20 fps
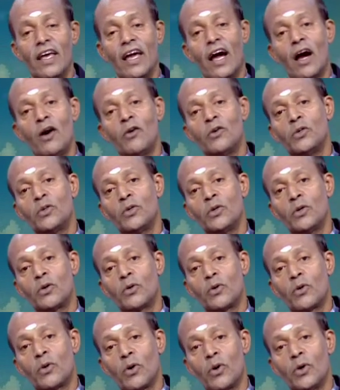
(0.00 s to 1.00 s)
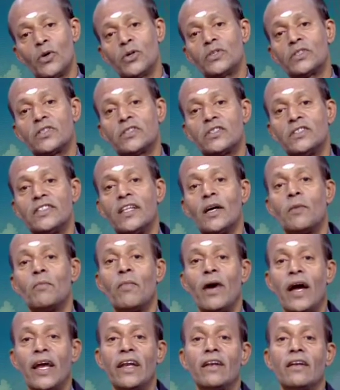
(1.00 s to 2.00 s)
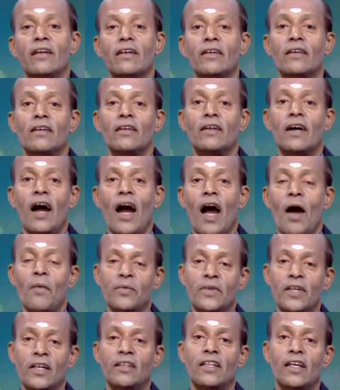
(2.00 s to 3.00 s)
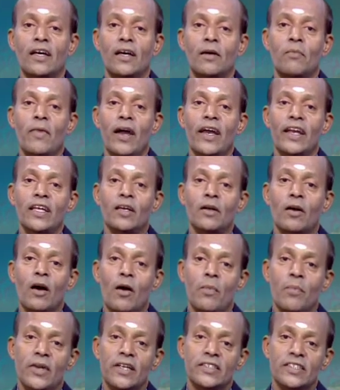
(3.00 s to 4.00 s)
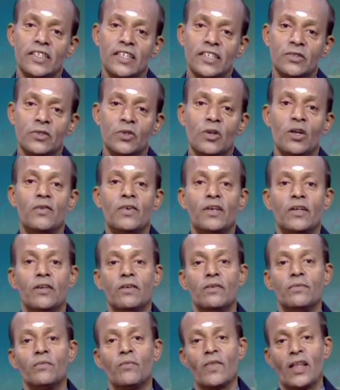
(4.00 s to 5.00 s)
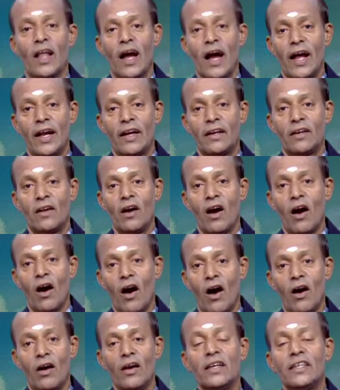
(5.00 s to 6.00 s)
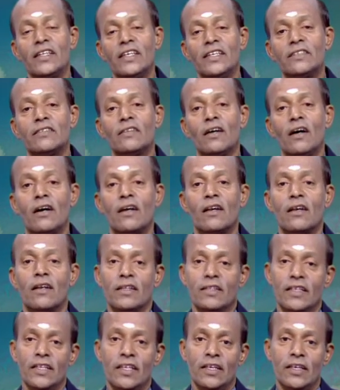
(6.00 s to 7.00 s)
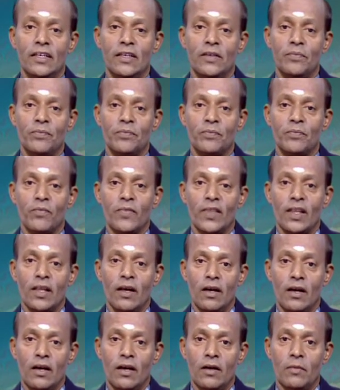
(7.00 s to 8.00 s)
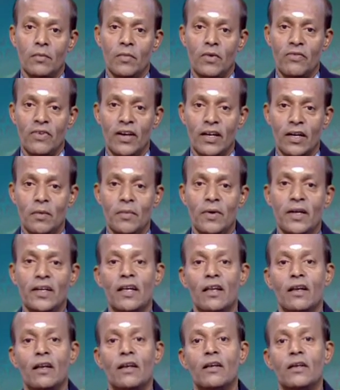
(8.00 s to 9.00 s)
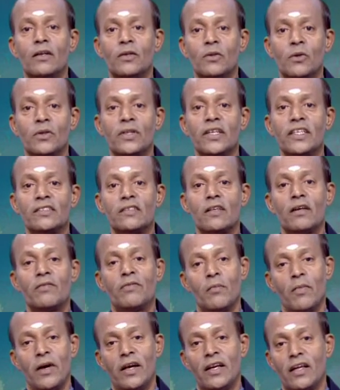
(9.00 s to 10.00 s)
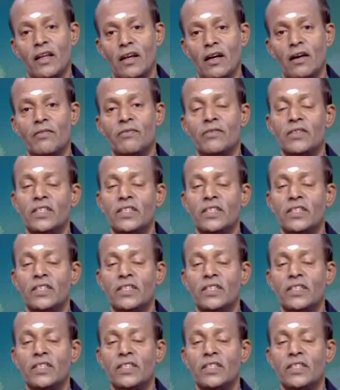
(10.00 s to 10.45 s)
they have to close the mine after the mining operation is over, and all these are the fundamental duties of a miner of